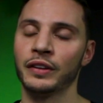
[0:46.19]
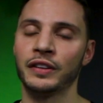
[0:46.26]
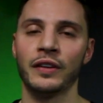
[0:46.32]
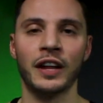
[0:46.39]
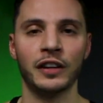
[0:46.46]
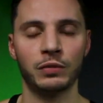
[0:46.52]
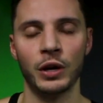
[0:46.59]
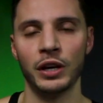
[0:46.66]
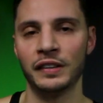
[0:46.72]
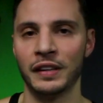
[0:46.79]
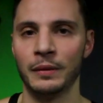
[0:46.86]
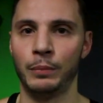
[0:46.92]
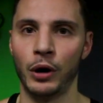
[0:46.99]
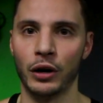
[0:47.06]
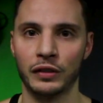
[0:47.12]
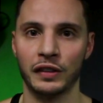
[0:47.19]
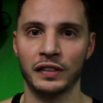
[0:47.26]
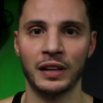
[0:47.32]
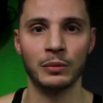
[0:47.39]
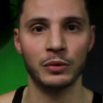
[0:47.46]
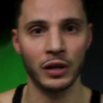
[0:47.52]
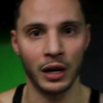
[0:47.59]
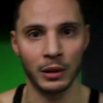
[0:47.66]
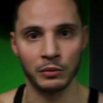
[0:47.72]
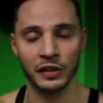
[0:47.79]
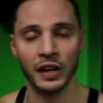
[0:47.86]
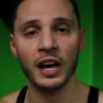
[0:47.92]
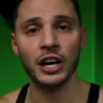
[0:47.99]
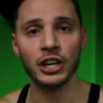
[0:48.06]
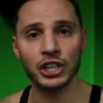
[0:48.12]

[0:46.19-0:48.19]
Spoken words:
So that's why you see boxers sometimes